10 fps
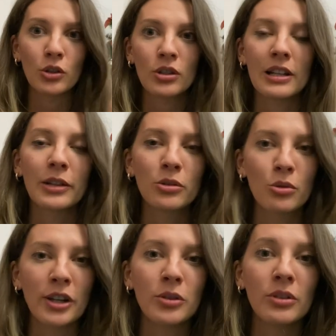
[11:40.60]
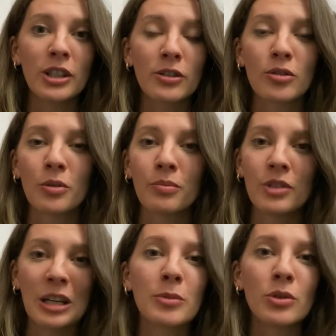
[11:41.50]
Just like to try new things from
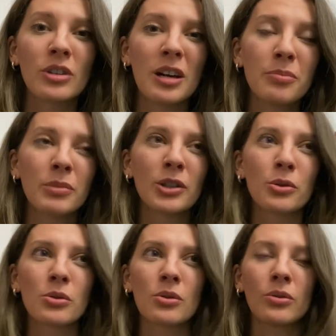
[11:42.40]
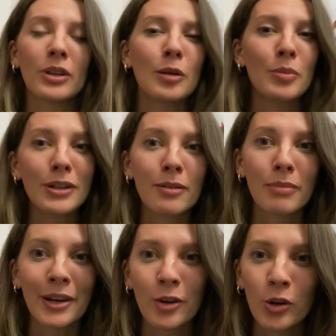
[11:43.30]
time to time, but also keep it in my
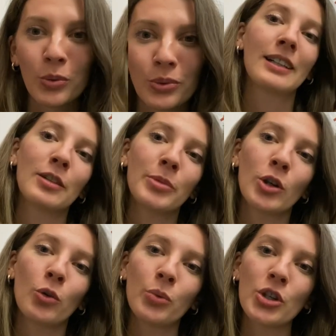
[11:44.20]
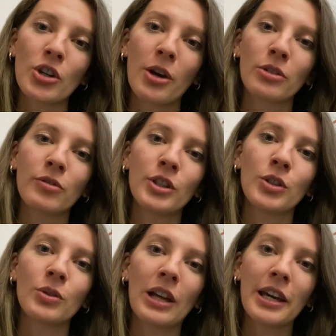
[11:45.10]
own. Let me know which outfit you
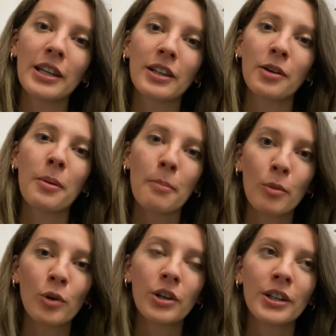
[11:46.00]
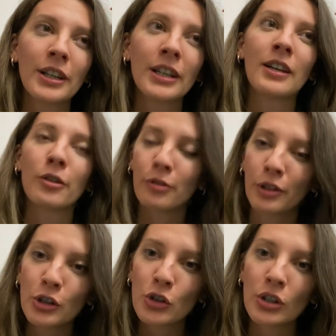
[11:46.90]
like more.
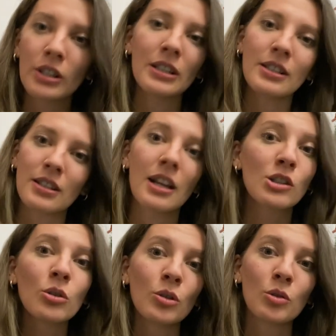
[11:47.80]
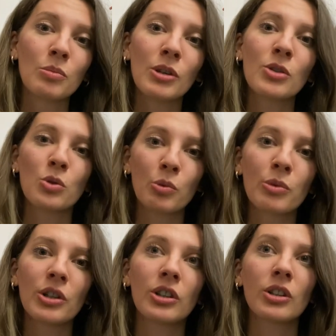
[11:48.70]
Fortunately, it's not going to be
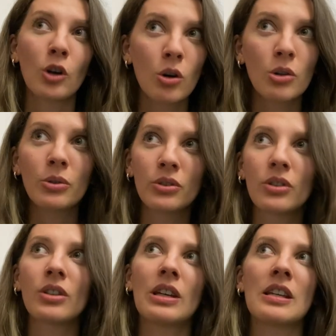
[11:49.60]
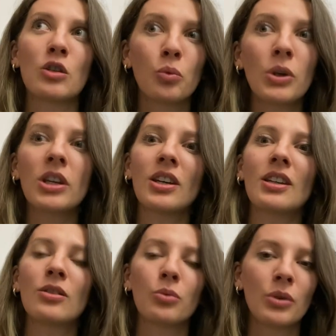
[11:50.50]
super cold in the
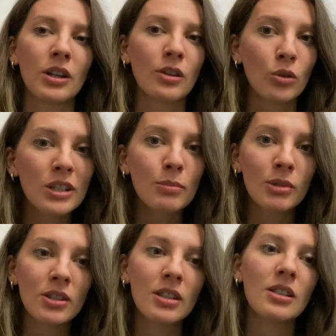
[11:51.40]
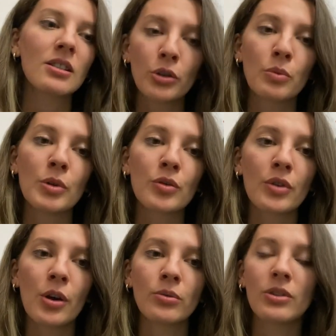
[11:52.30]
weekend when Christmas is. It's going to be
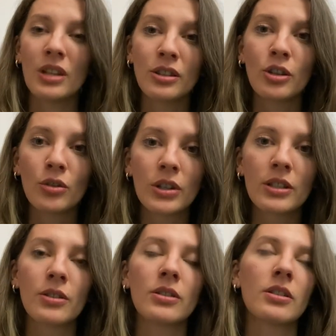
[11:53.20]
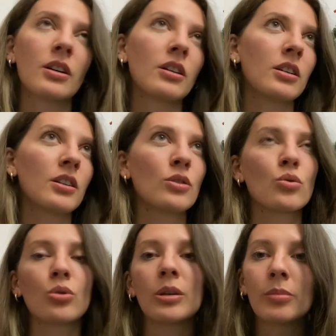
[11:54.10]
around 10 degrees, so it's not
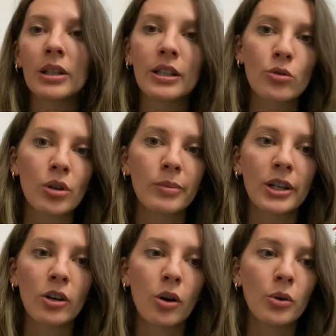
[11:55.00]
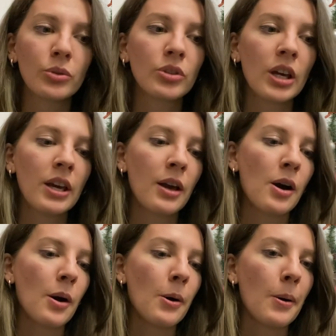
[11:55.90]
extremely cold.
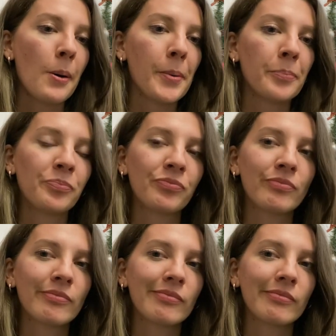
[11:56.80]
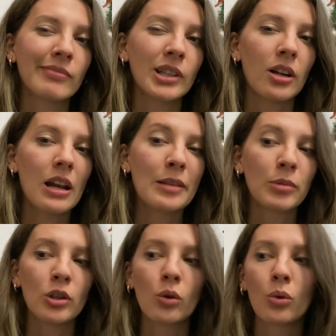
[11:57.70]
But yeah, let me
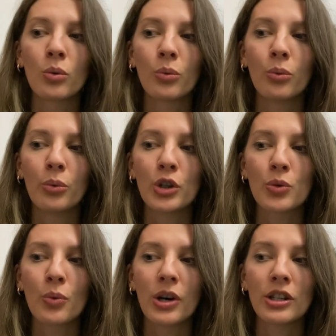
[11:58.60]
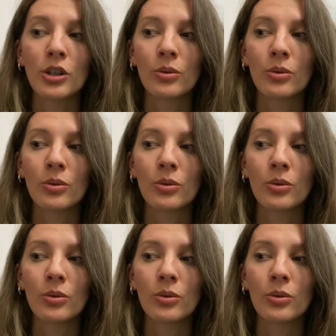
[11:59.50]
know which one you